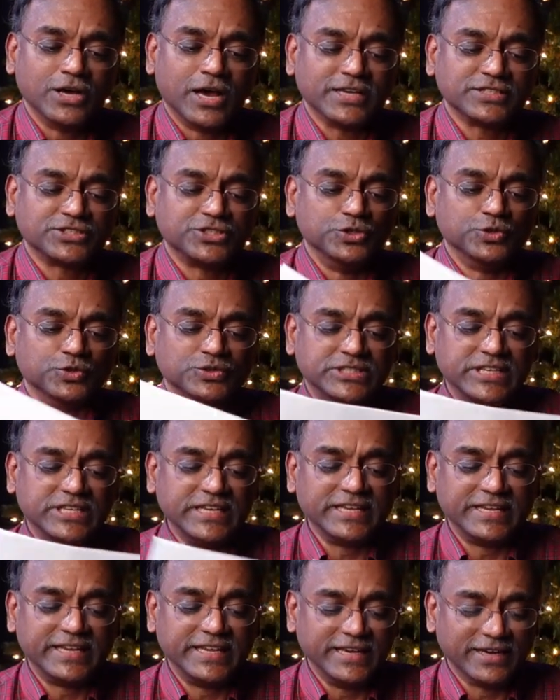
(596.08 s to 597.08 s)
as you
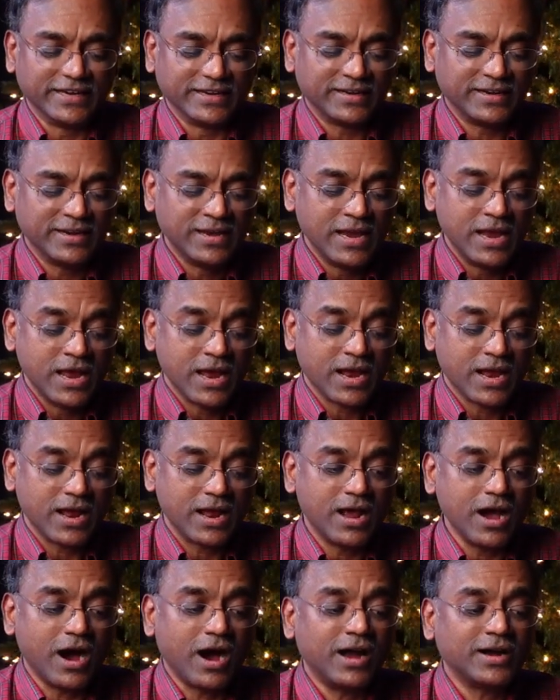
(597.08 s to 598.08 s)
see here,
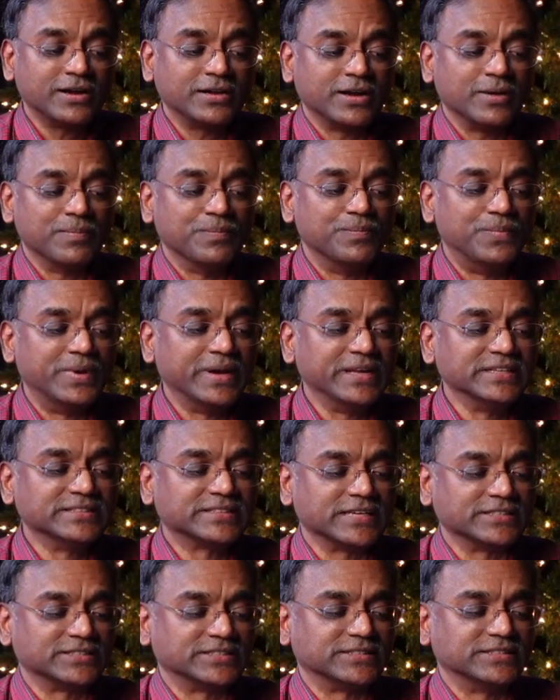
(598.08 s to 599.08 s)
God brings
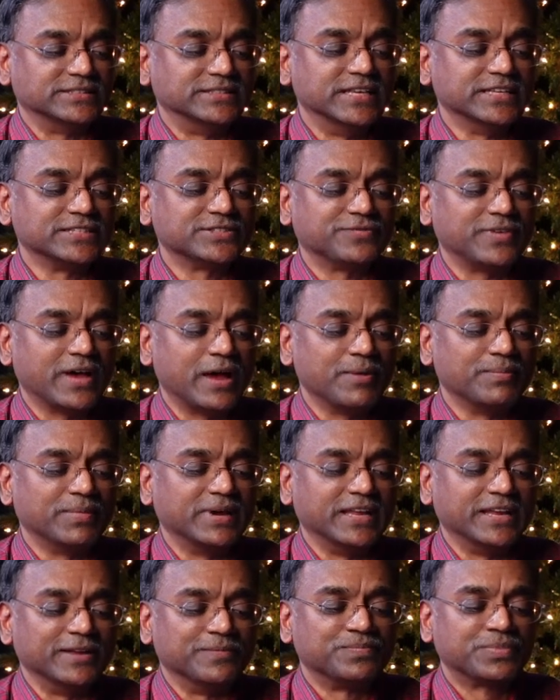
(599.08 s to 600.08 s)
us this
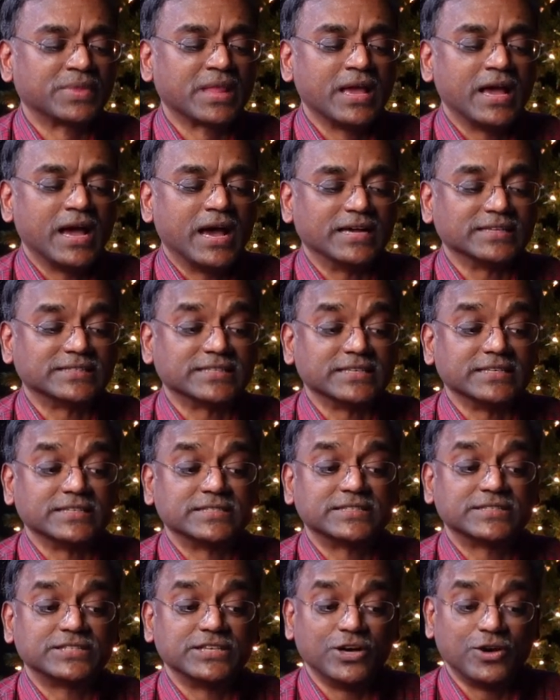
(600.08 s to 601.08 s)
family as a
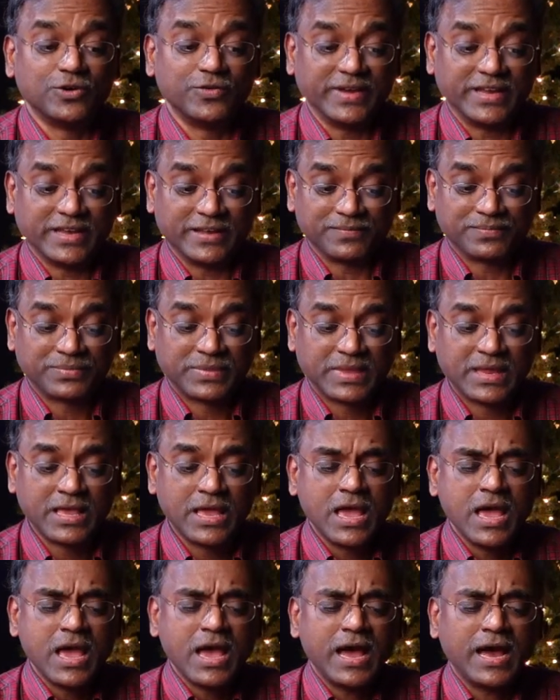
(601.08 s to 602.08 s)
serving.
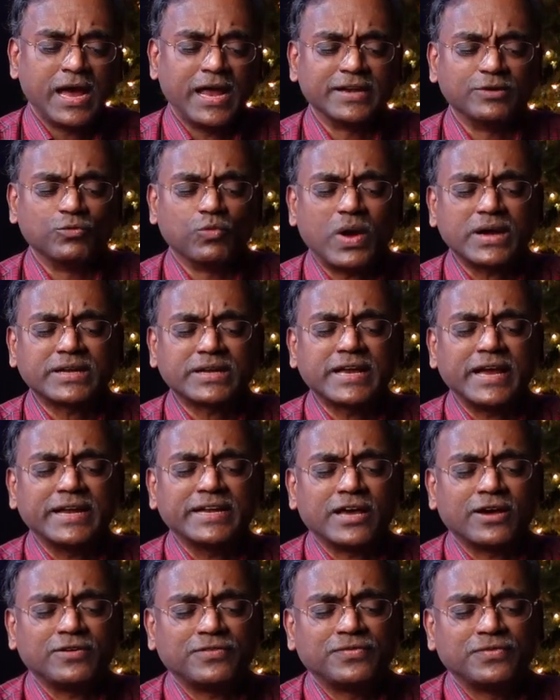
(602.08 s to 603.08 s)
And what kind
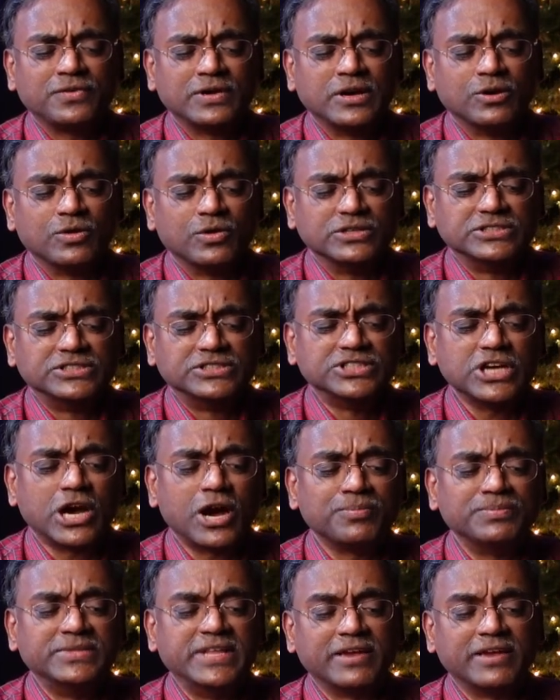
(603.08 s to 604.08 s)
of job